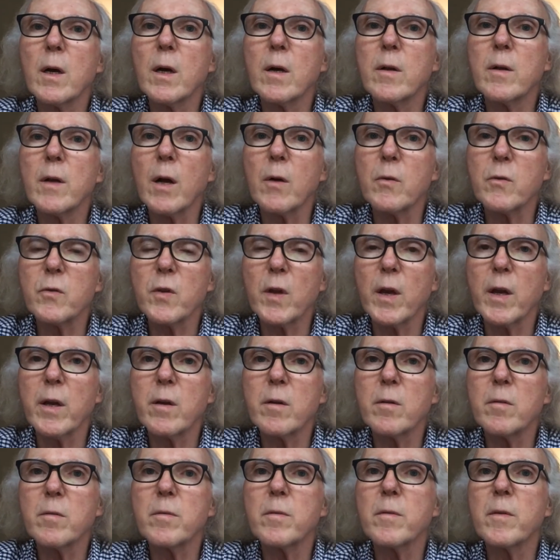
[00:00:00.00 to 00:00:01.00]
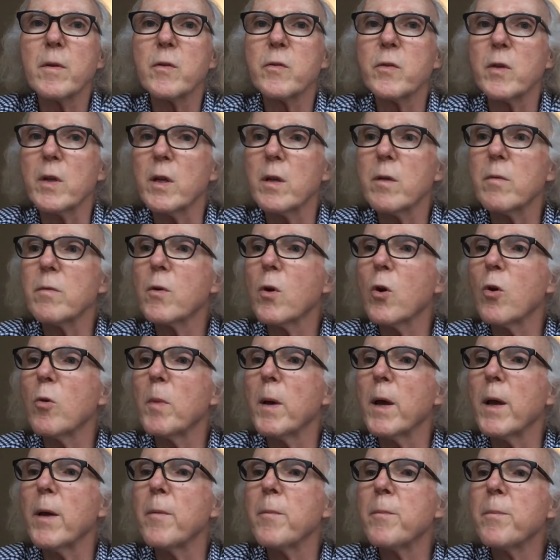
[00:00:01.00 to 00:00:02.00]
outside of the city of
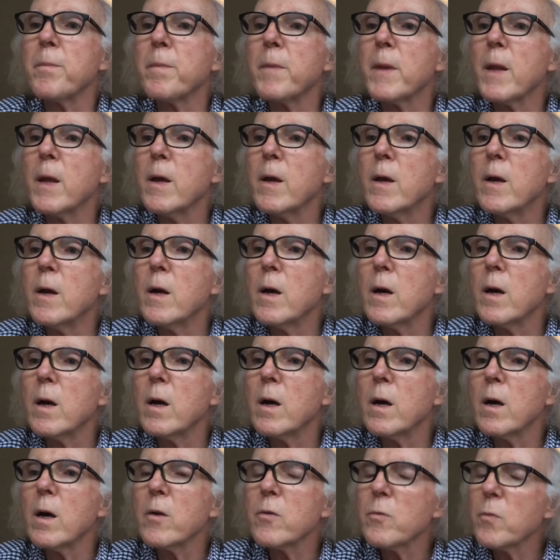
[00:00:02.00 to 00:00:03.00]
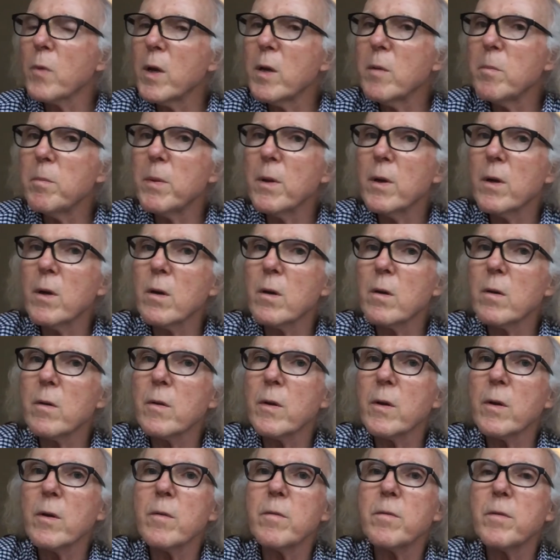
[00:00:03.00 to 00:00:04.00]
Kobe. On Rate Beer,
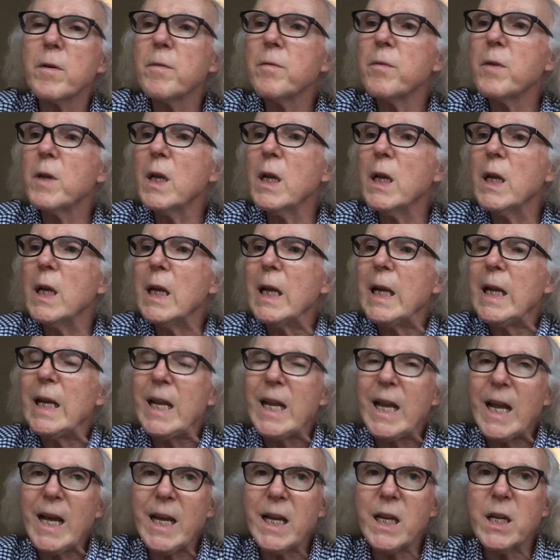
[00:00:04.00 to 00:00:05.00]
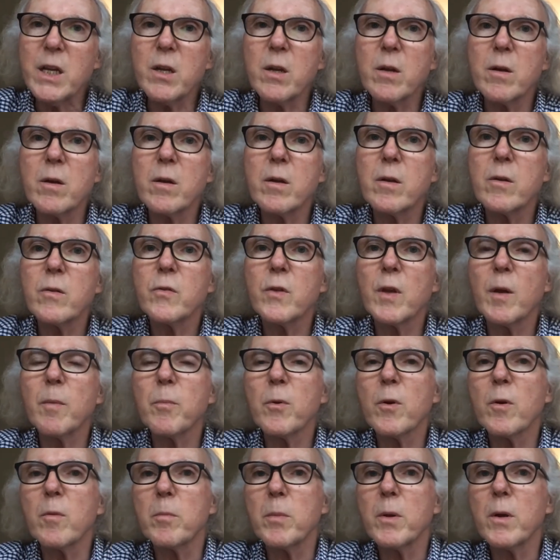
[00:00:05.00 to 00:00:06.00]
there are 59
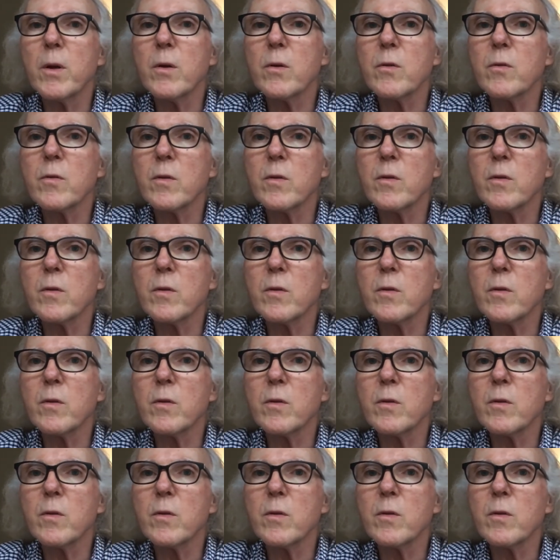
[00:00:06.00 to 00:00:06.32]
separate beers